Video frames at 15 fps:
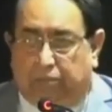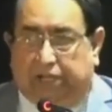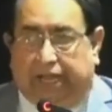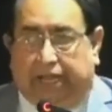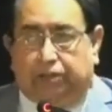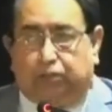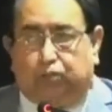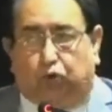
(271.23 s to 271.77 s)

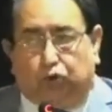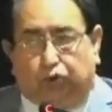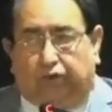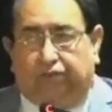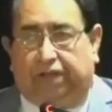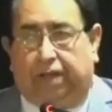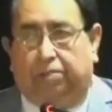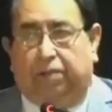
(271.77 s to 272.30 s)
sometimes
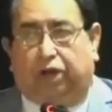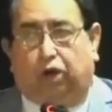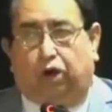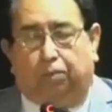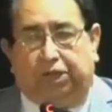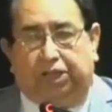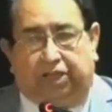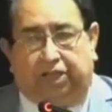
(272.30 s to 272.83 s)
both of them
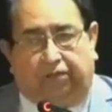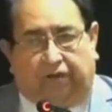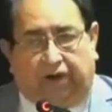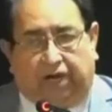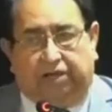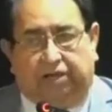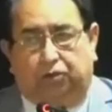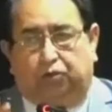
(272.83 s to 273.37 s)
accompany
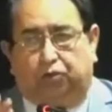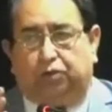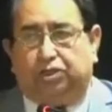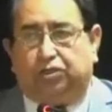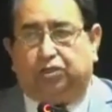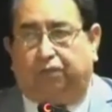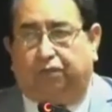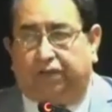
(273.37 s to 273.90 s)
their father
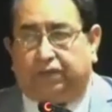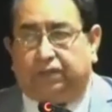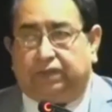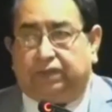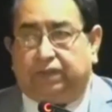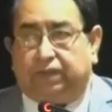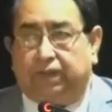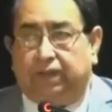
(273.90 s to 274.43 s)
to his
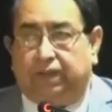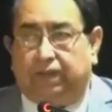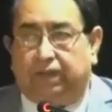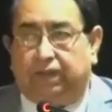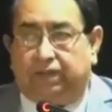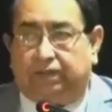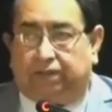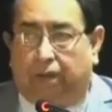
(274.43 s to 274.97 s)
office.
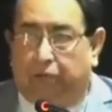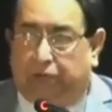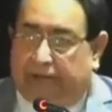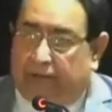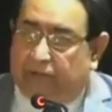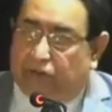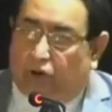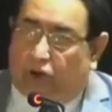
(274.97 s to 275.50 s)

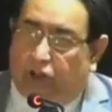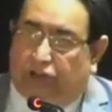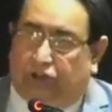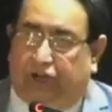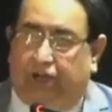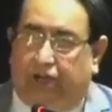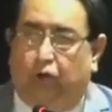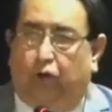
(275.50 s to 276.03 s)
Sometimes
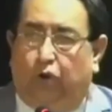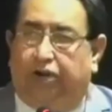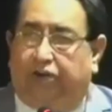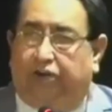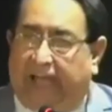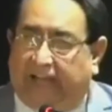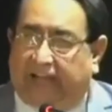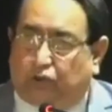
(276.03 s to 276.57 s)
all 3 go
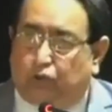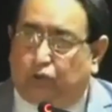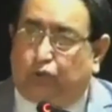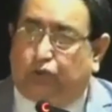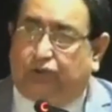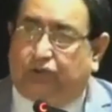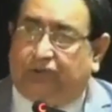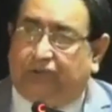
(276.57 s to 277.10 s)
in track
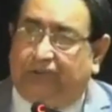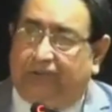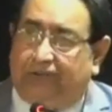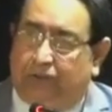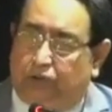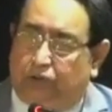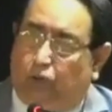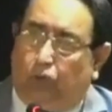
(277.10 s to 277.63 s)
suits.
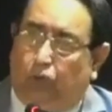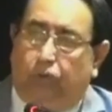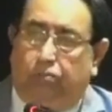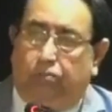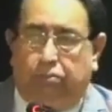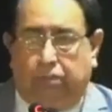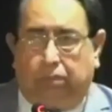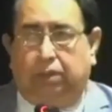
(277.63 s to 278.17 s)

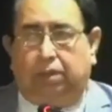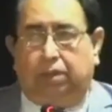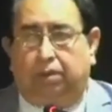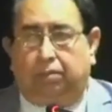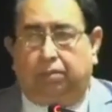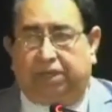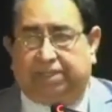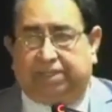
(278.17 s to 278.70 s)
So
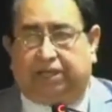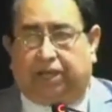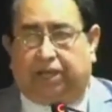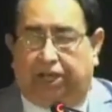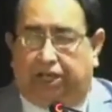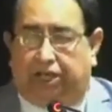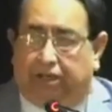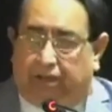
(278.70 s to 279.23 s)

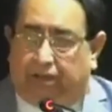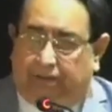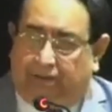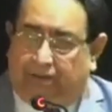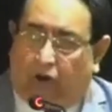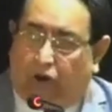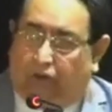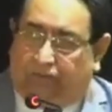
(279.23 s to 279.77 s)
basically
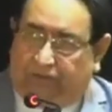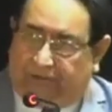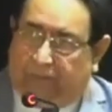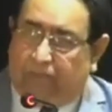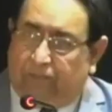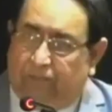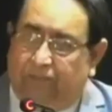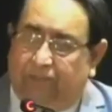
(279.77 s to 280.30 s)
all of
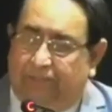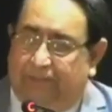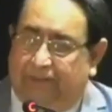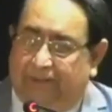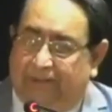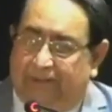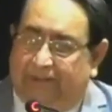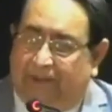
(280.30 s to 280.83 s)
them,
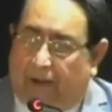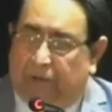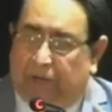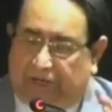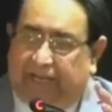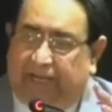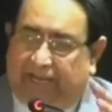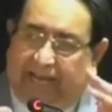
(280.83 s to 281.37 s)

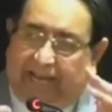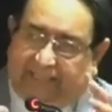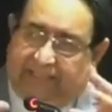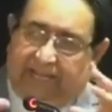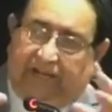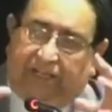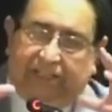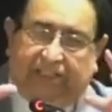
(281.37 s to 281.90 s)
I mean, he
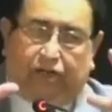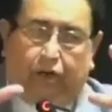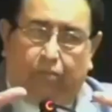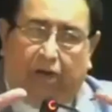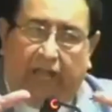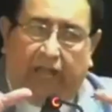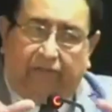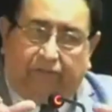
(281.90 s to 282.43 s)
has that
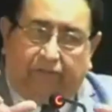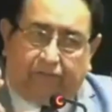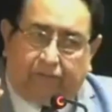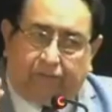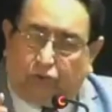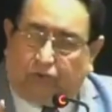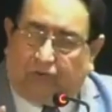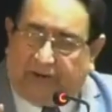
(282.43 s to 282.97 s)
disturbed
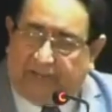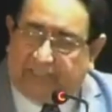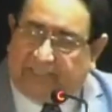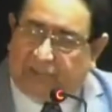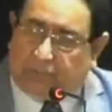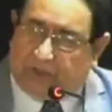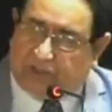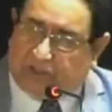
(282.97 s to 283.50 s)
life so far
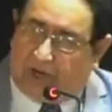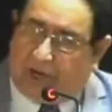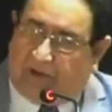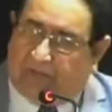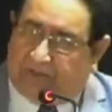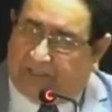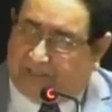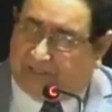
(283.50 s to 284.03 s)
as his
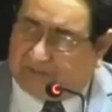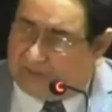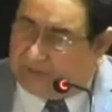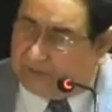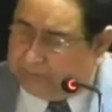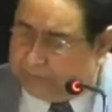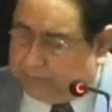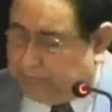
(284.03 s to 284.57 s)
personal life is
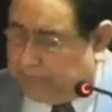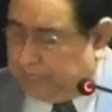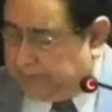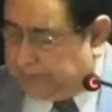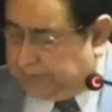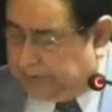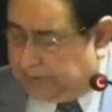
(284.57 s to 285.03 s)
concerned.